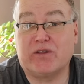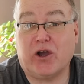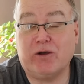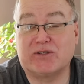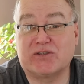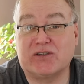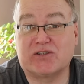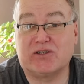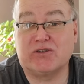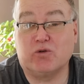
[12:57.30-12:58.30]
the Home
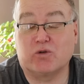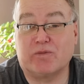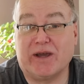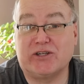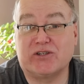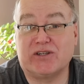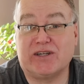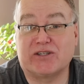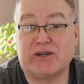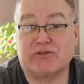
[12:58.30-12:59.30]
Assistant
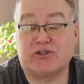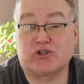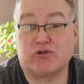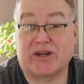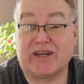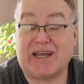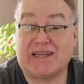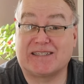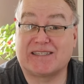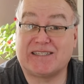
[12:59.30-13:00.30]
automation is going to trigger
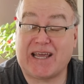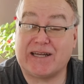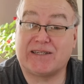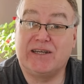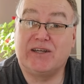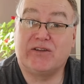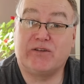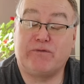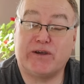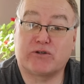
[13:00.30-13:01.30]
and set
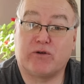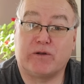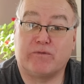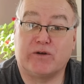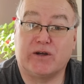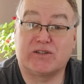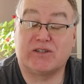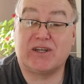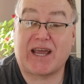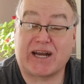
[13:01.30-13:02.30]
the Victron
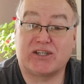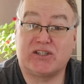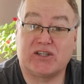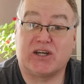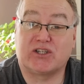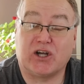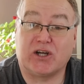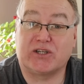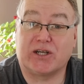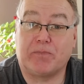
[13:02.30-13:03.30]
inverter to actually start
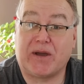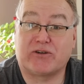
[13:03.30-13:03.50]
charging our